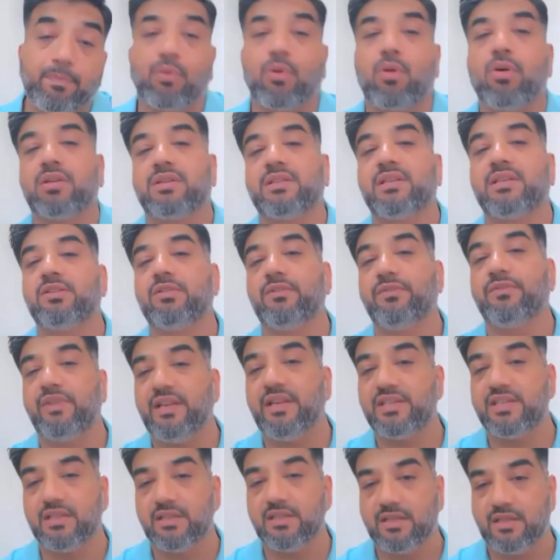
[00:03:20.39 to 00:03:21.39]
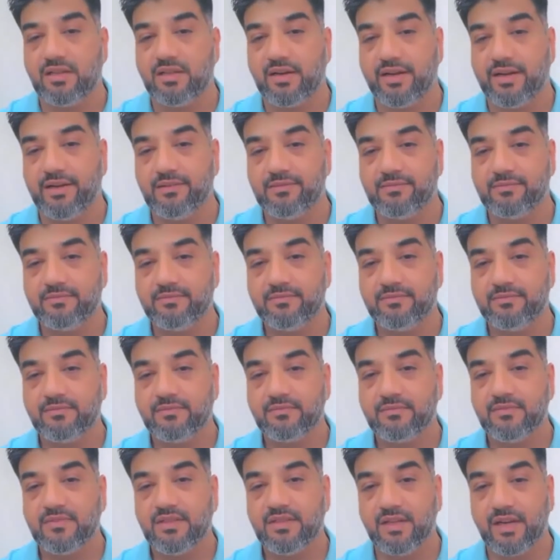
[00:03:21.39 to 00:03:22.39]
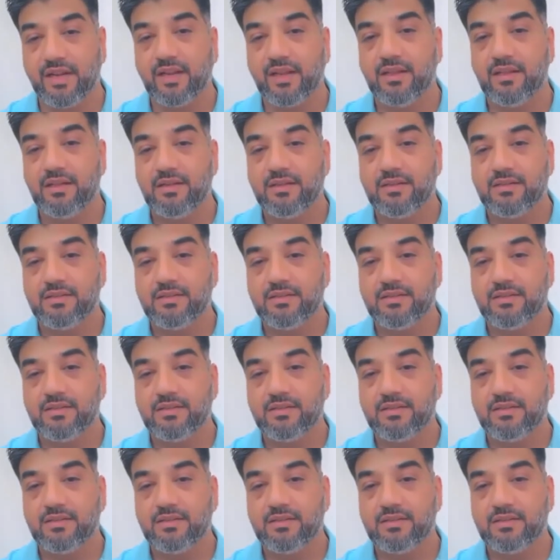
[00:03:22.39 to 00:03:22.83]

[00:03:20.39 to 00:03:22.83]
process of reaching there right right